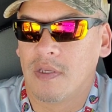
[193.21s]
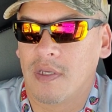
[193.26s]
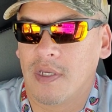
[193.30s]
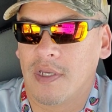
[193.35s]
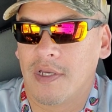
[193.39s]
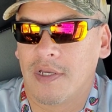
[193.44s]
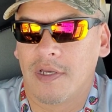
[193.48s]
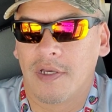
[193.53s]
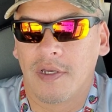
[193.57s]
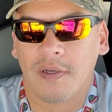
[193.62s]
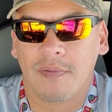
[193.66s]

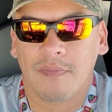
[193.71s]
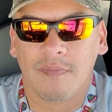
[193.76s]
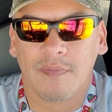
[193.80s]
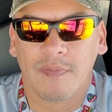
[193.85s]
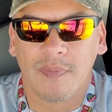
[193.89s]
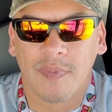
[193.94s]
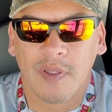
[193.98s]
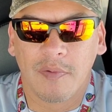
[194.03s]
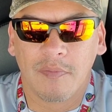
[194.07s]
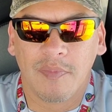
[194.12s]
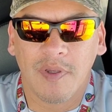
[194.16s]

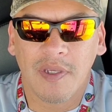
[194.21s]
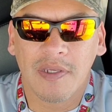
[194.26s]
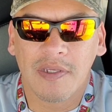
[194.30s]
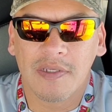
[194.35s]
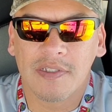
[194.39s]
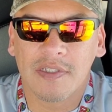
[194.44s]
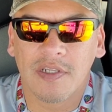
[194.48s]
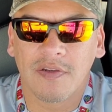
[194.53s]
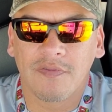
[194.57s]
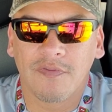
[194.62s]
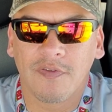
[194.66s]
The
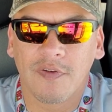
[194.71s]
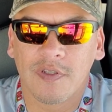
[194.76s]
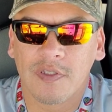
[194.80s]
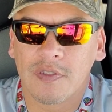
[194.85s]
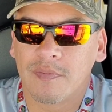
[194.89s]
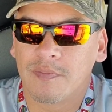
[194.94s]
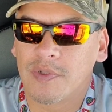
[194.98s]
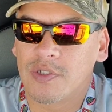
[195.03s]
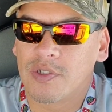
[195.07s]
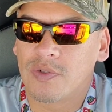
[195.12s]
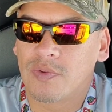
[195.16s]
biggest
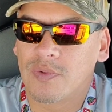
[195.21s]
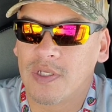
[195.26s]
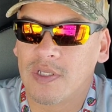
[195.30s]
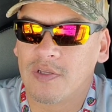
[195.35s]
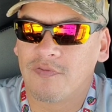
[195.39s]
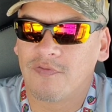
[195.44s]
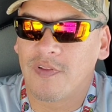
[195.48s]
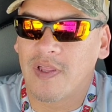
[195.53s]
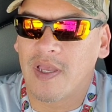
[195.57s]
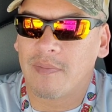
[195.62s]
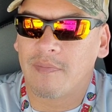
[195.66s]
difference between
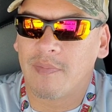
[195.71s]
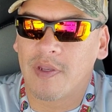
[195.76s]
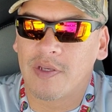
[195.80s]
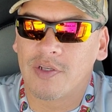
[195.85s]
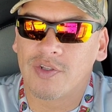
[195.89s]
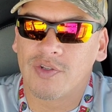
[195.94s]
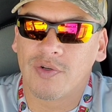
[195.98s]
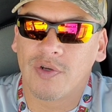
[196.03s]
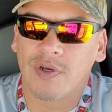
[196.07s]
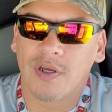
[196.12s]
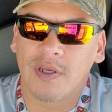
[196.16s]
a flatbed
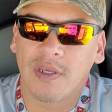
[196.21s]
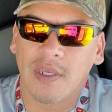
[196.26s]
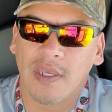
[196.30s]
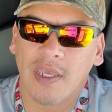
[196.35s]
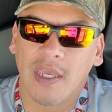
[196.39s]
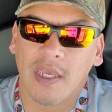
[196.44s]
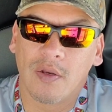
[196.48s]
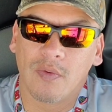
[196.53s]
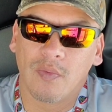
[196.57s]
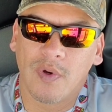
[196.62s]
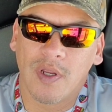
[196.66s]
truck
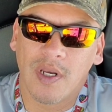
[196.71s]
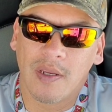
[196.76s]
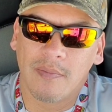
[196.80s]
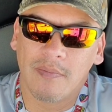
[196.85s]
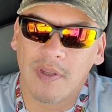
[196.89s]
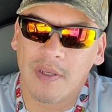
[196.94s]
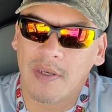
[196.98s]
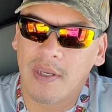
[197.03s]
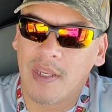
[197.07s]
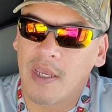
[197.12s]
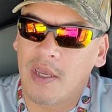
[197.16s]
and what
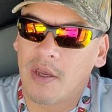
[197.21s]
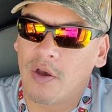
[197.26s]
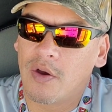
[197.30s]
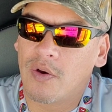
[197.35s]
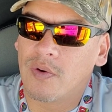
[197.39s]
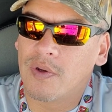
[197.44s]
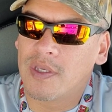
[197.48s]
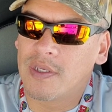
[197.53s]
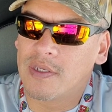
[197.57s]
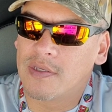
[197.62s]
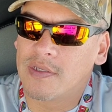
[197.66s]
I'm in
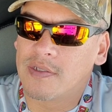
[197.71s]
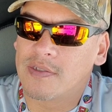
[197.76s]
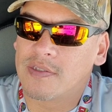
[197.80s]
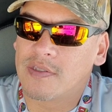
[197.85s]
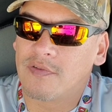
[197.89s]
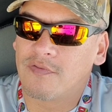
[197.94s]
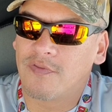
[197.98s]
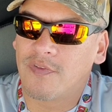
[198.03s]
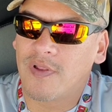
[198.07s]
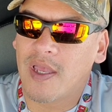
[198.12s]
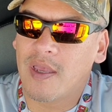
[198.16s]
now is
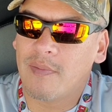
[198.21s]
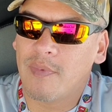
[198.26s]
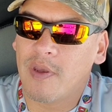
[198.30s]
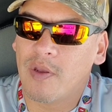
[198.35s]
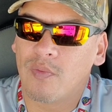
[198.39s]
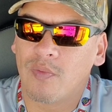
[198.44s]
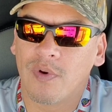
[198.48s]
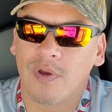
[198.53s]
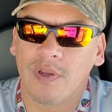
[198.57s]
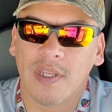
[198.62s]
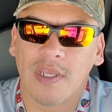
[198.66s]
the
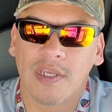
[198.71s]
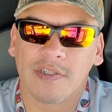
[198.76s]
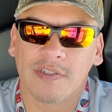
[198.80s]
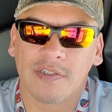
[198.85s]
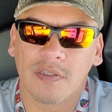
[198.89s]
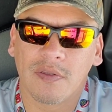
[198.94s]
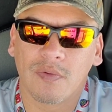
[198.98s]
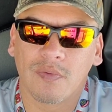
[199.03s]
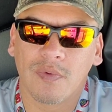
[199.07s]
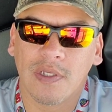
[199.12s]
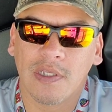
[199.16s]
flatbed one has
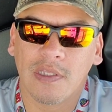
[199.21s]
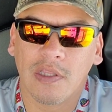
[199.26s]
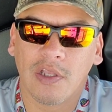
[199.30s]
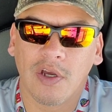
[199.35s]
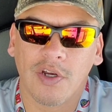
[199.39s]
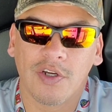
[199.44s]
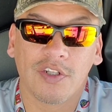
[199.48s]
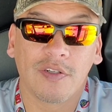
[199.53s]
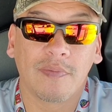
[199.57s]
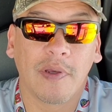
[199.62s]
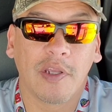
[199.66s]
3
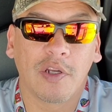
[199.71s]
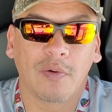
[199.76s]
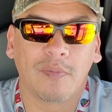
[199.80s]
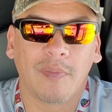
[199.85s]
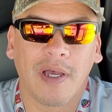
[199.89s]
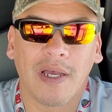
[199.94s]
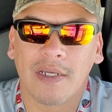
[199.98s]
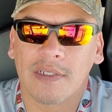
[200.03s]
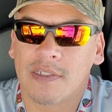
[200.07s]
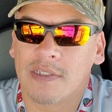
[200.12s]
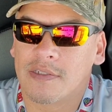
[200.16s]
large metal
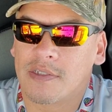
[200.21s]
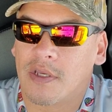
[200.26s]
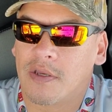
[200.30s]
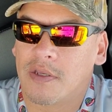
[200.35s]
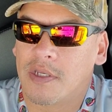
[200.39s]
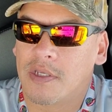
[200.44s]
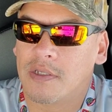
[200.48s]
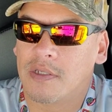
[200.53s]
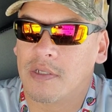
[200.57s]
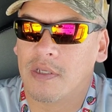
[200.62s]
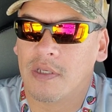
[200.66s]
boxes
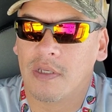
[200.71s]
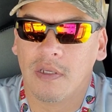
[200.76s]
on it.